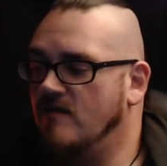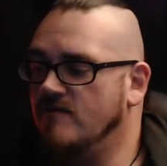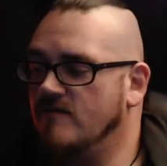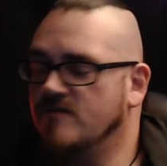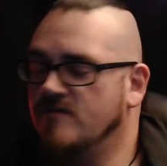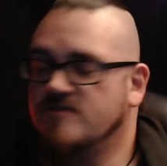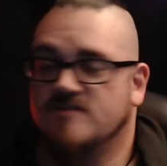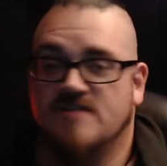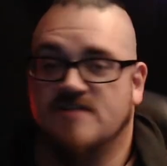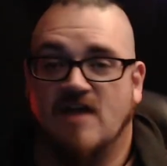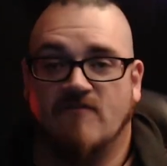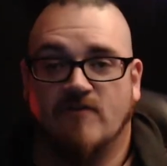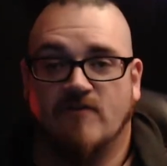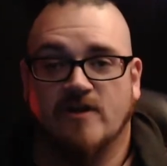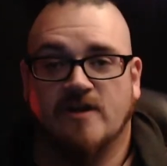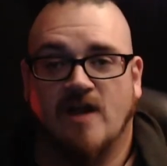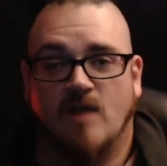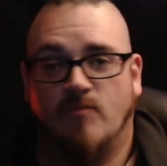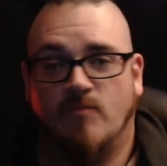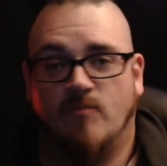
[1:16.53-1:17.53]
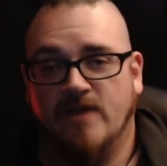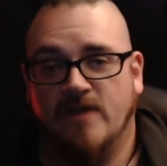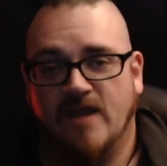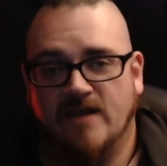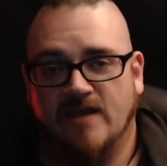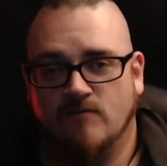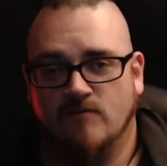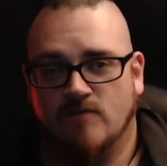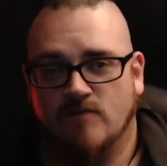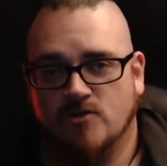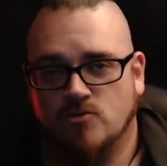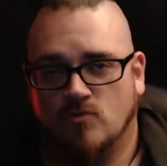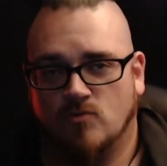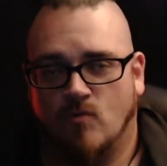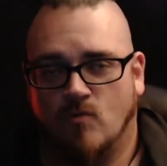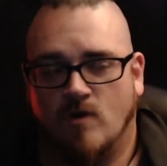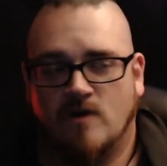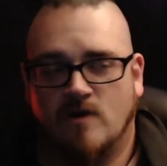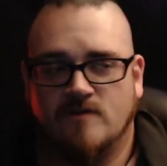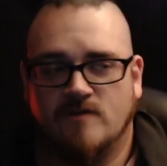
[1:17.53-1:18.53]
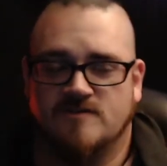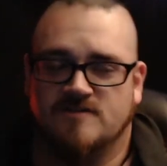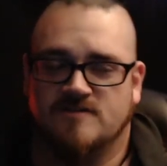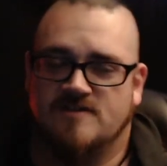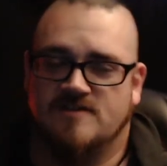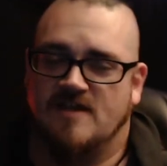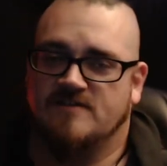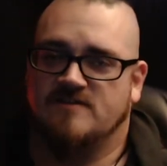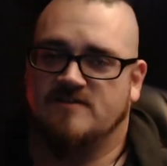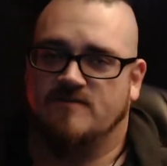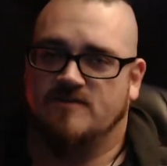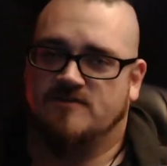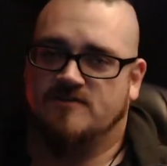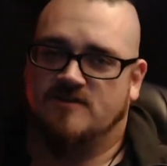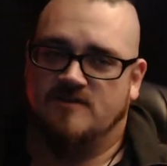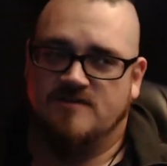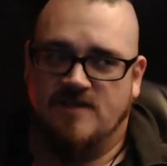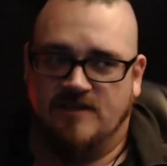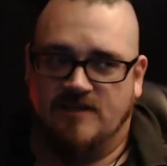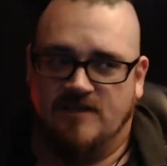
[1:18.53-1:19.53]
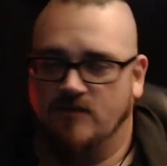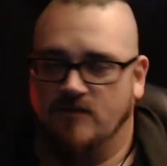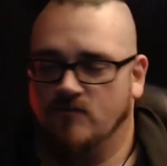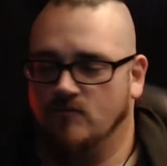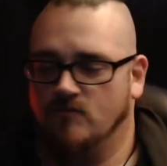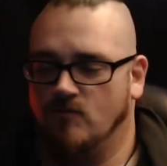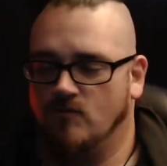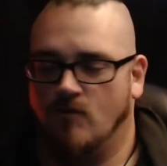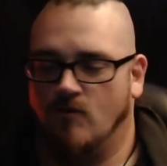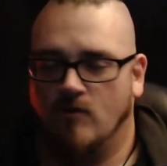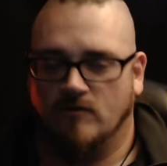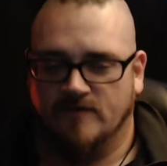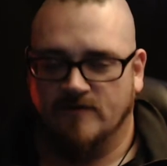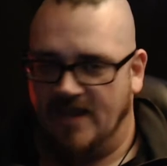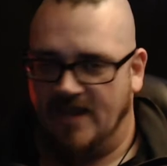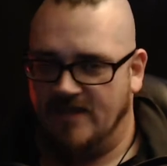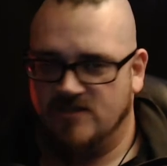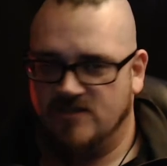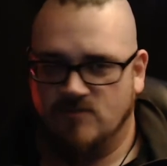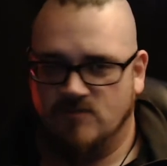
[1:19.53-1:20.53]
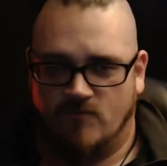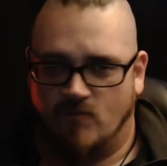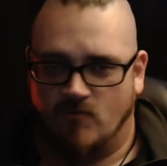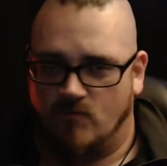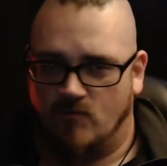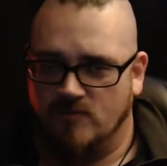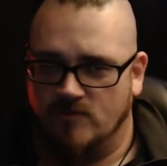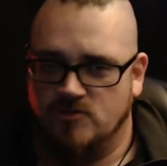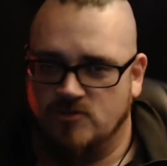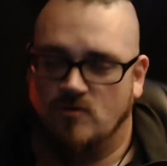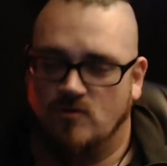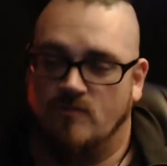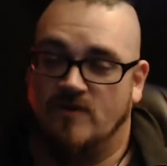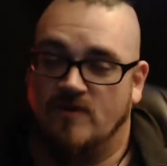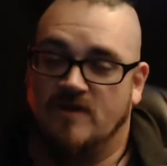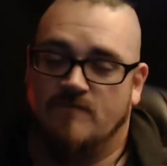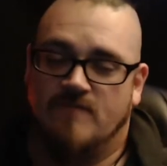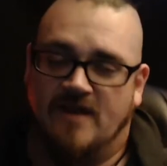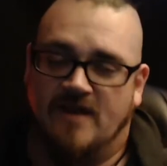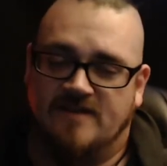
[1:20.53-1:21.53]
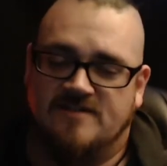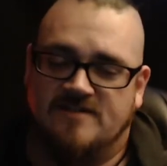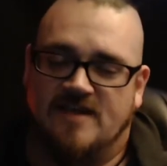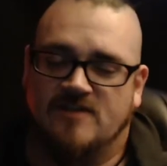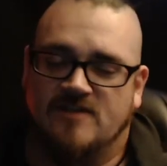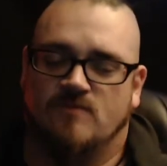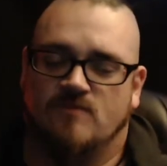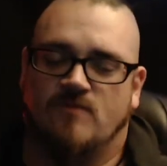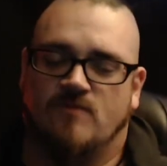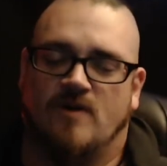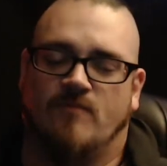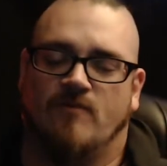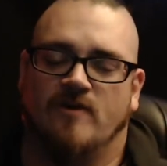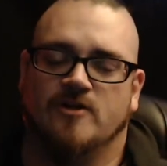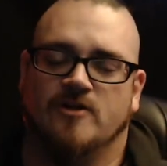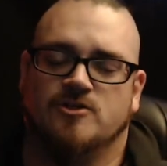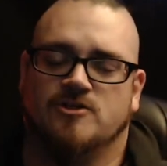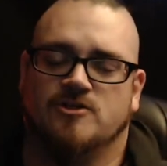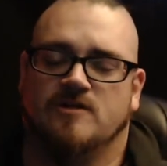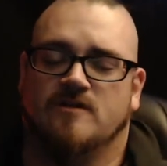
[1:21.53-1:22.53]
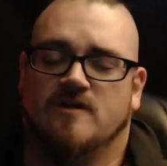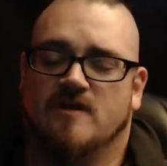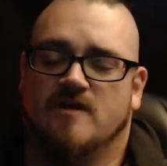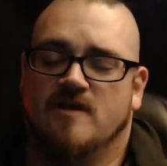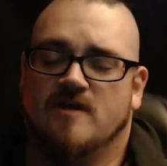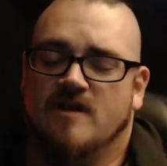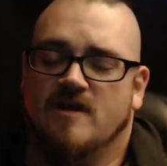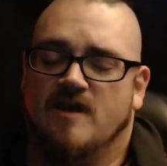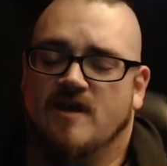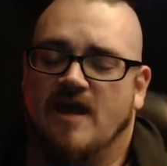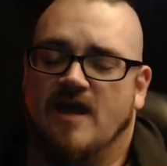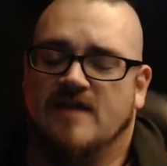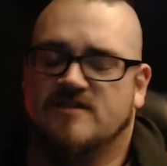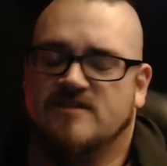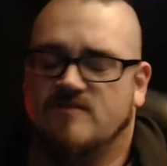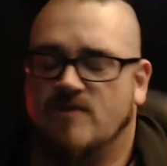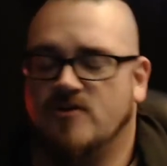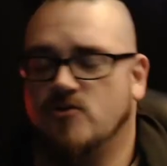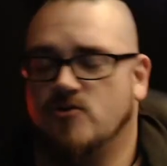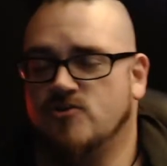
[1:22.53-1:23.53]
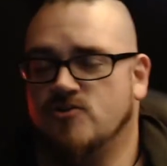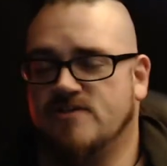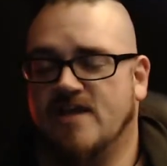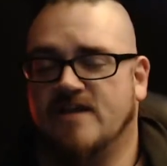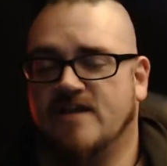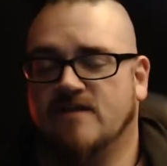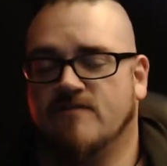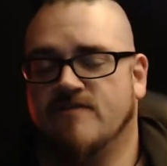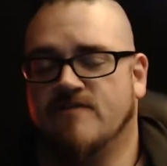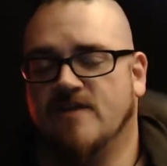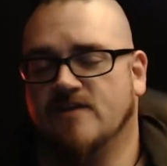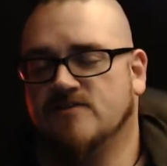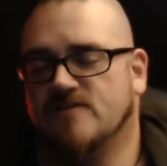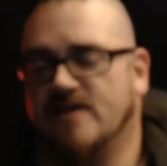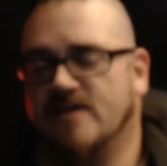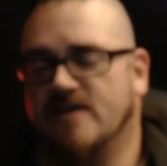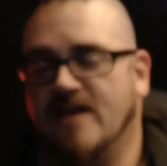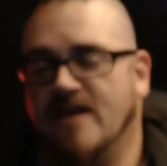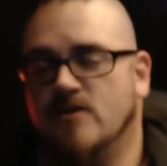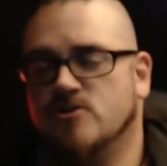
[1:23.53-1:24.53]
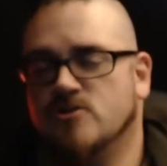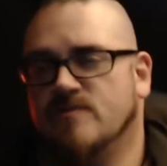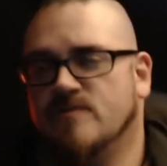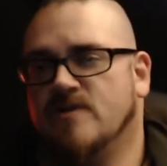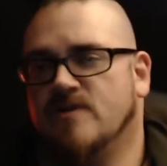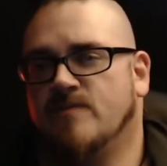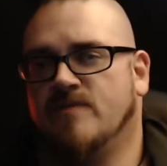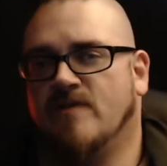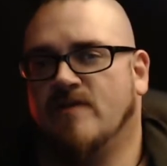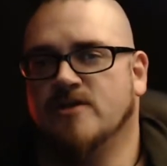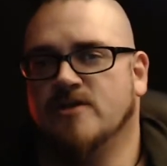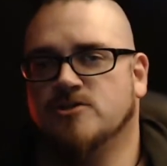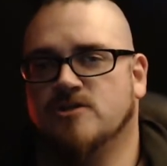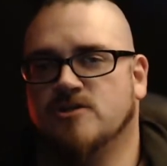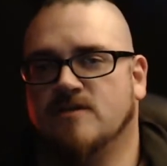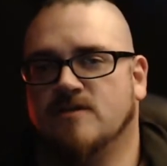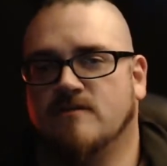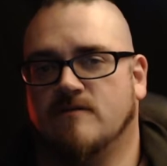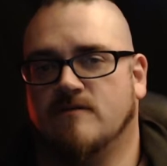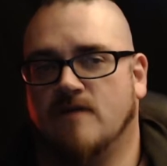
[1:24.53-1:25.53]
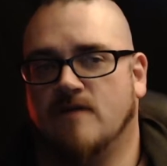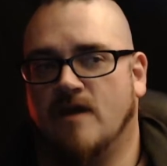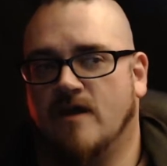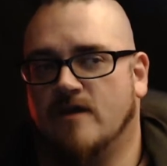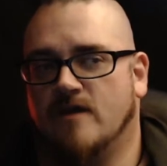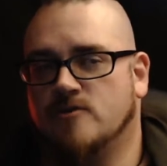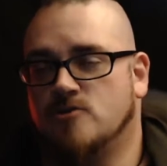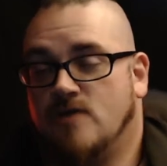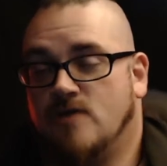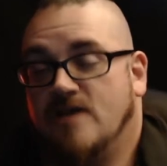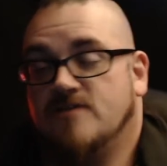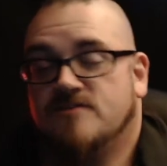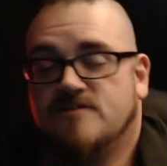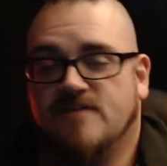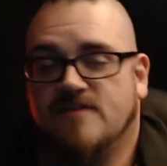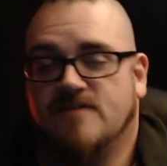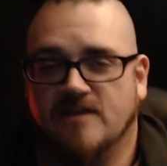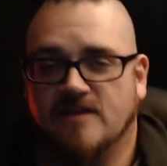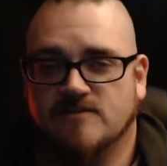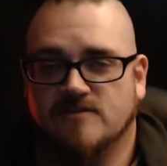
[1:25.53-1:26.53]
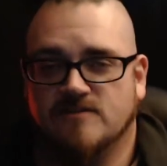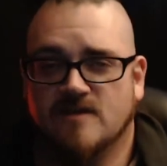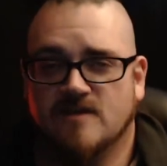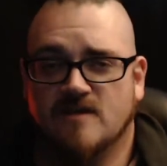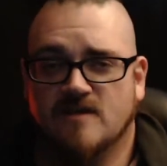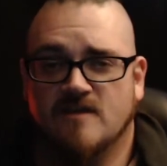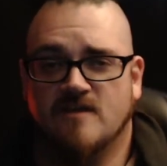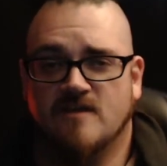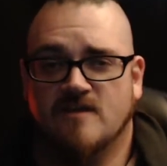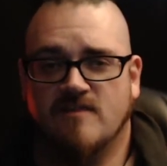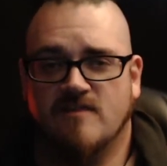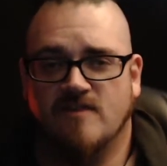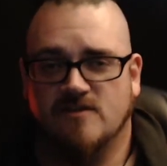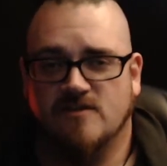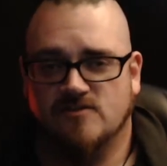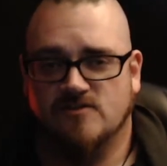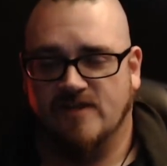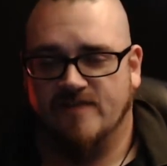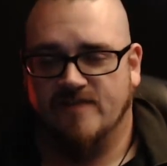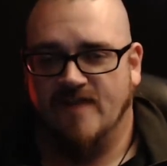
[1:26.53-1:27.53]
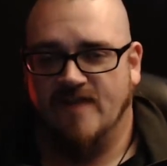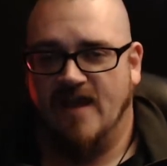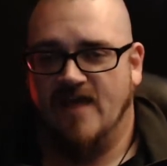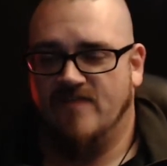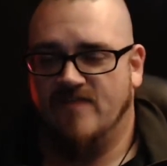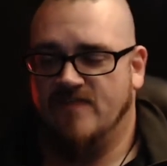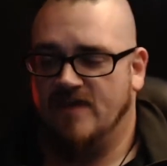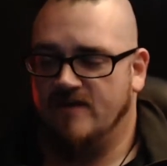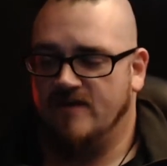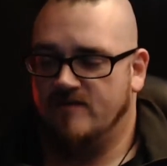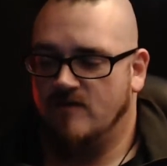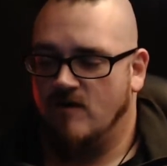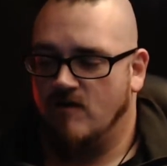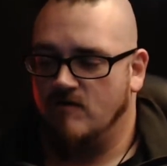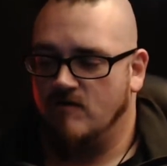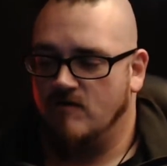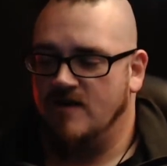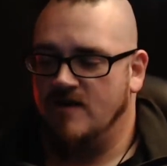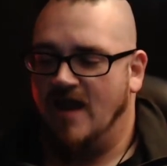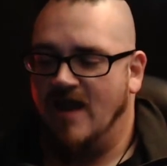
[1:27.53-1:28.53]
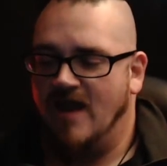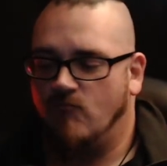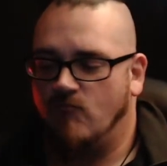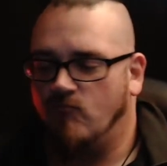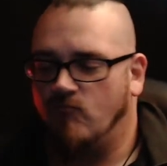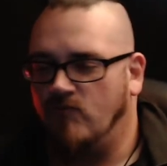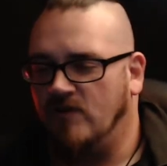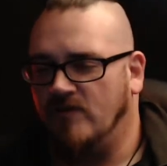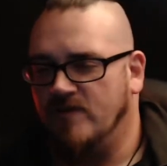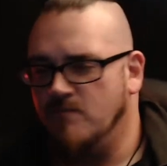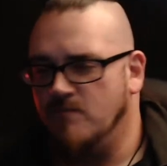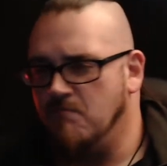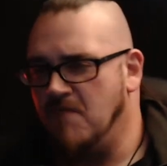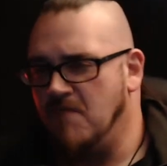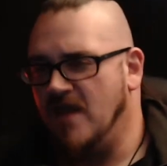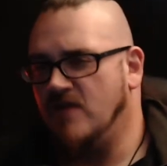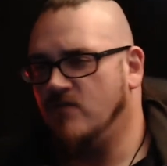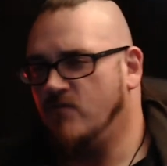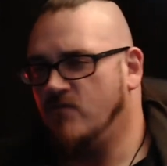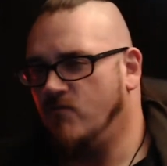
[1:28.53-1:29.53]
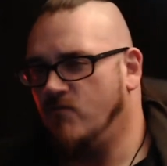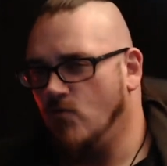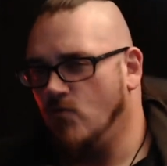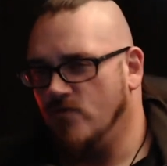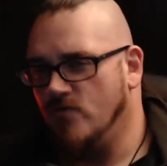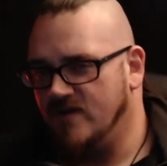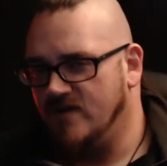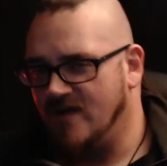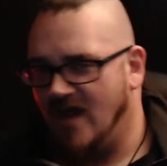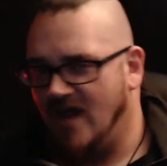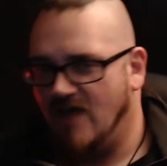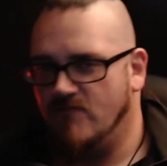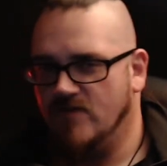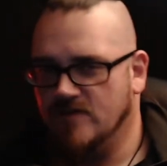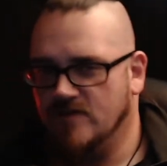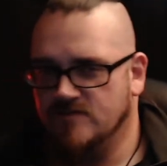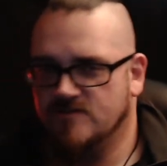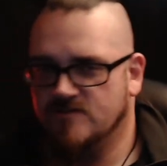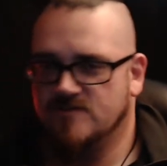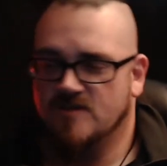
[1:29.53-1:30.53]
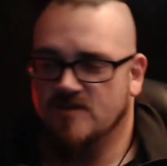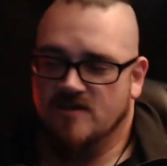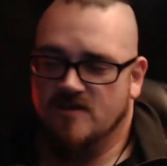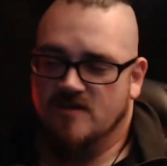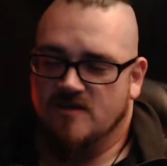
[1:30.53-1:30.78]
This is not very complicated ritual work. This is not something that's going to take you all day to perform a ritual, but it may take some preparation and some understanding of things like energy manipulation, trance states, things like that, that are not really meant for the novice.